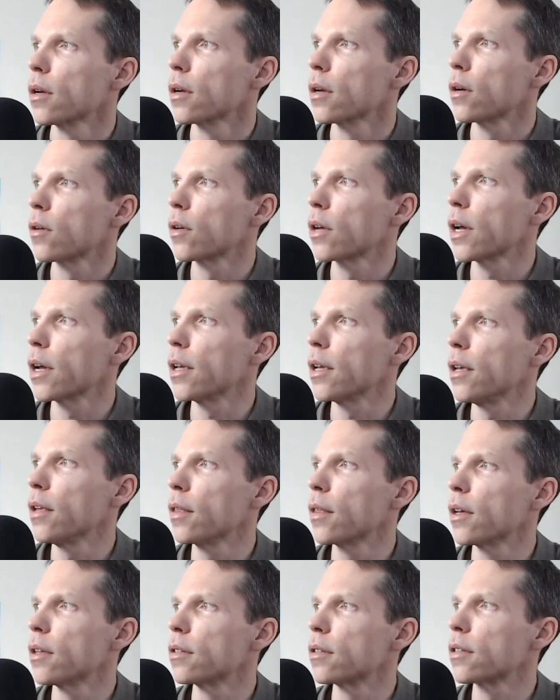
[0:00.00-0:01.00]
Okay,
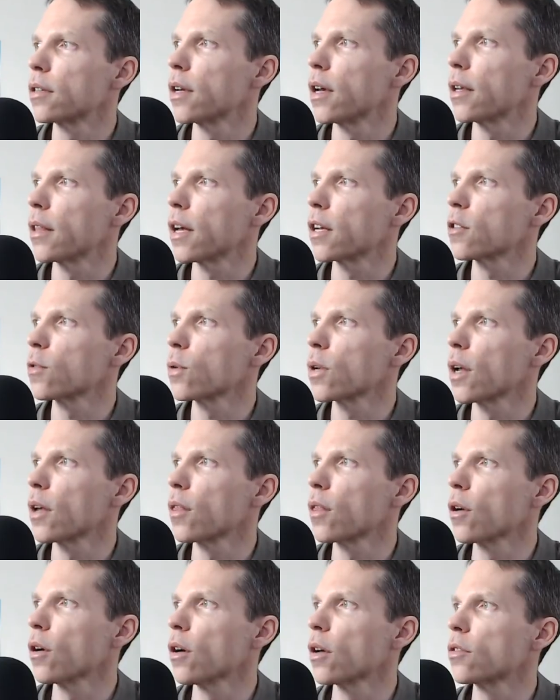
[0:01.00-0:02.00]
Ethan saying that's what I
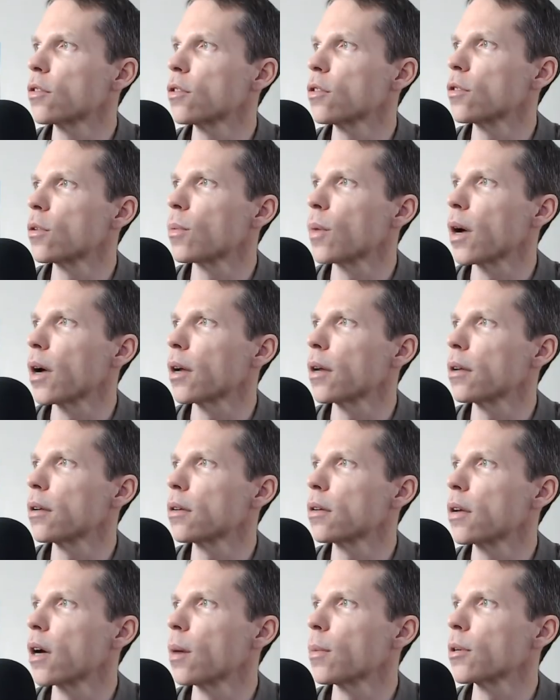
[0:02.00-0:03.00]
thought too to my
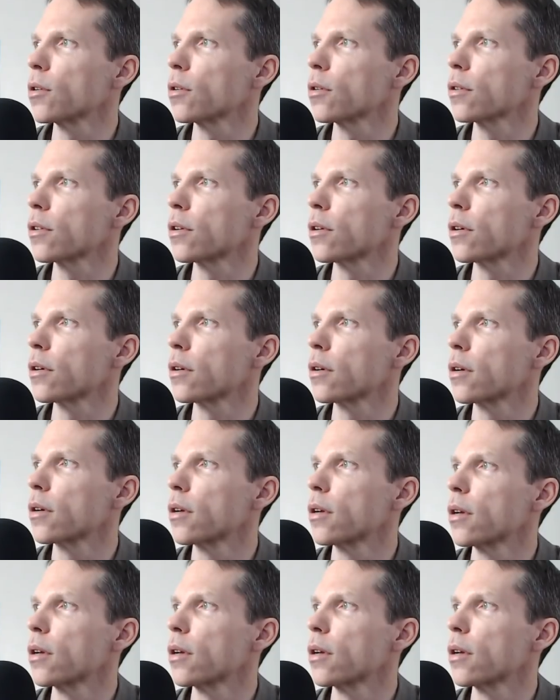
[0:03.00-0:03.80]
comment earlier.